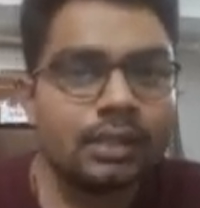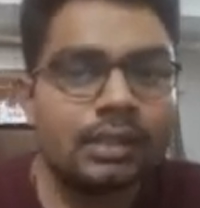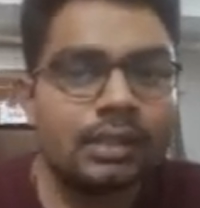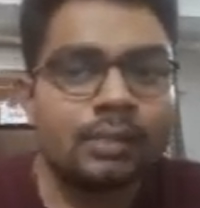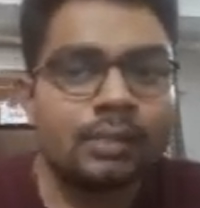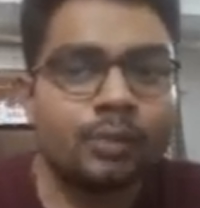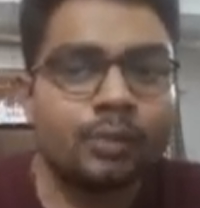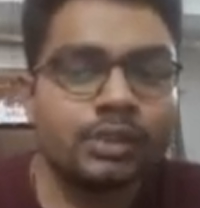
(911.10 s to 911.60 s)

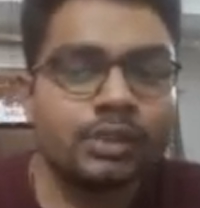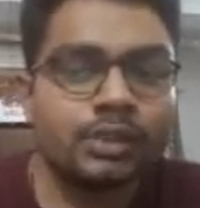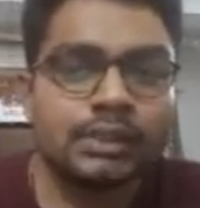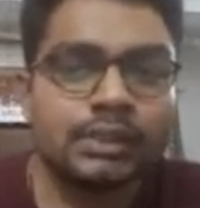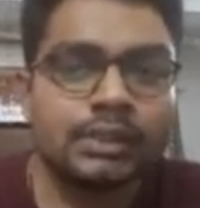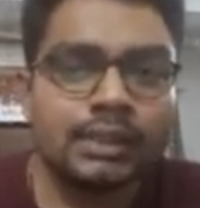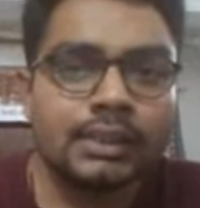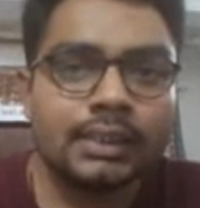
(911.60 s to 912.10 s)

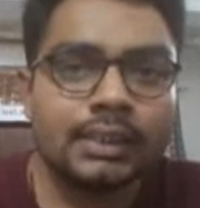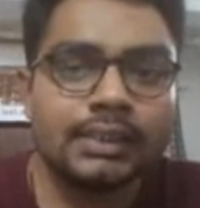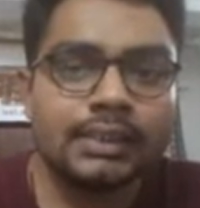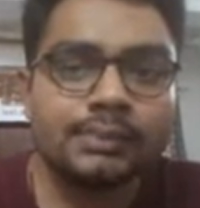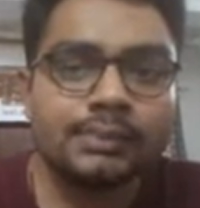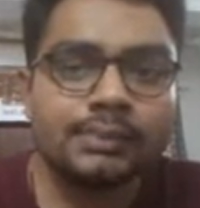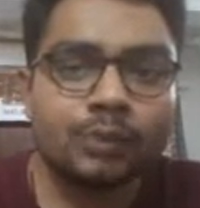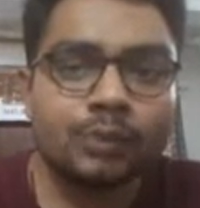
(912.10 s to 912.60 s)
position is
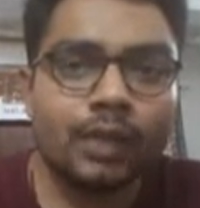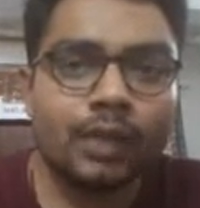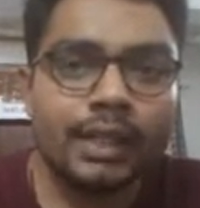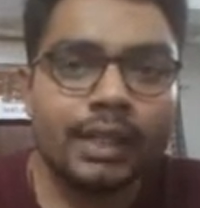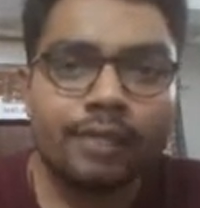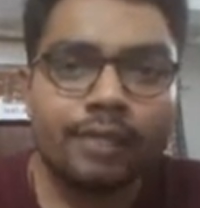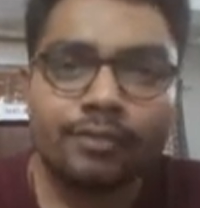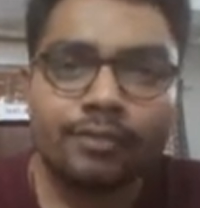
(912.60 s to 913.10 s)
provided
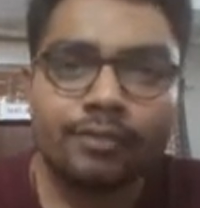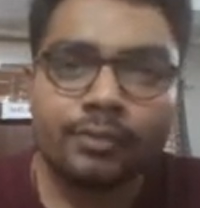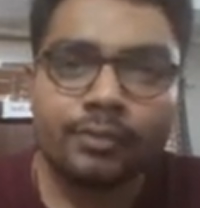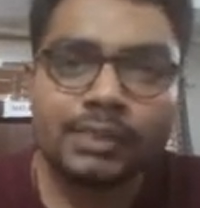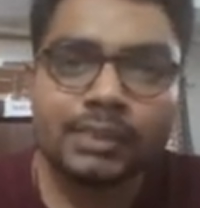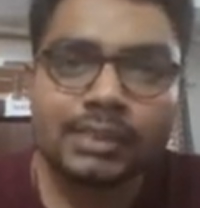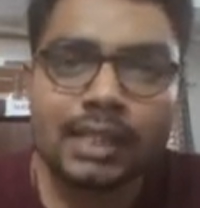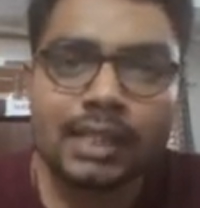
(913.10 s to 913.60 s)
from the
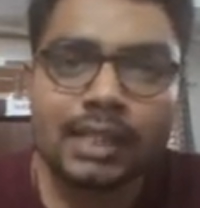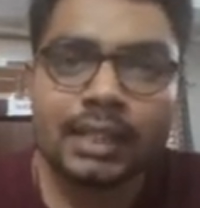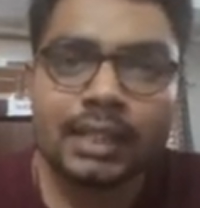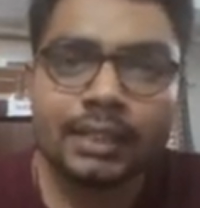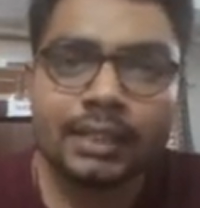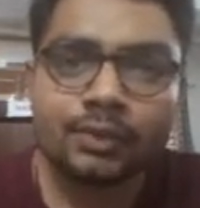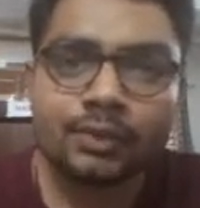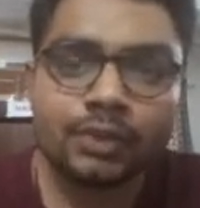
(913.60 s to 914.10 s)
starting
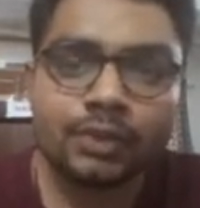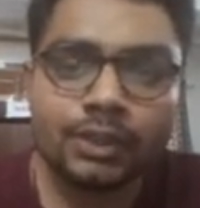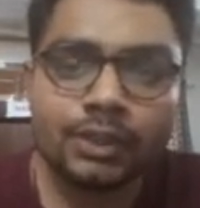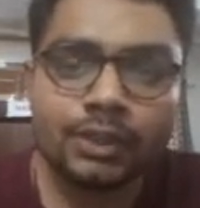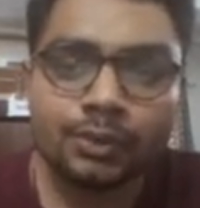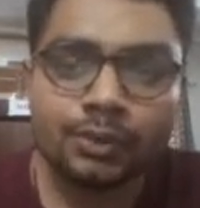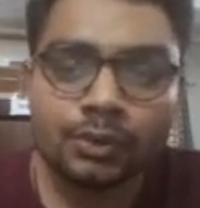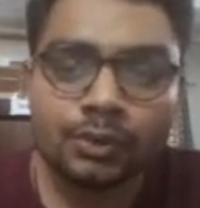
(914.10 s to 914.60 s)
to the
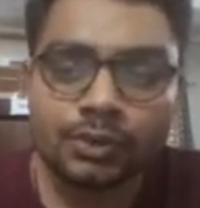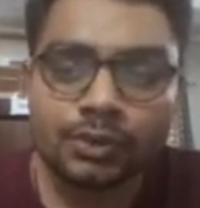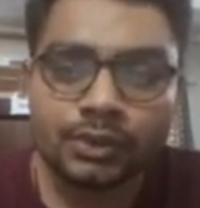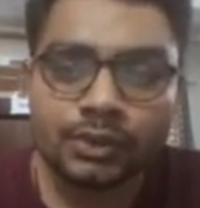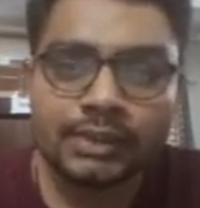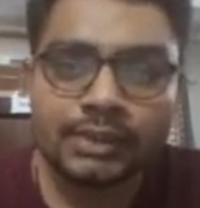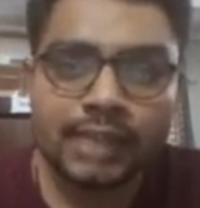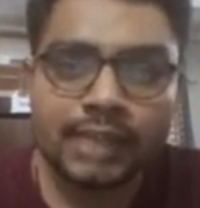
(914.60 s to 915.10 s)
tool, so
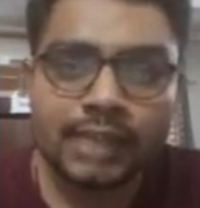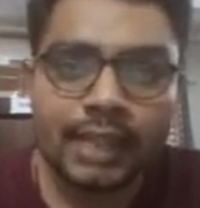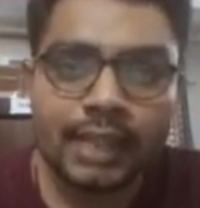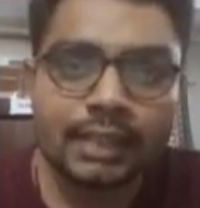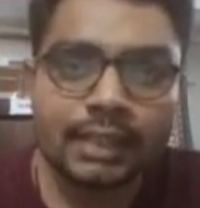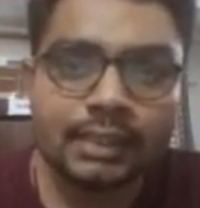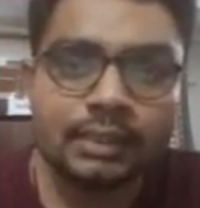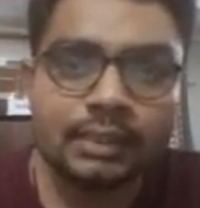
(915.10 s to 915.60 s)
this
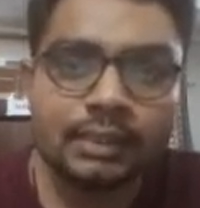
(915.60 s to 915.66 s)
angle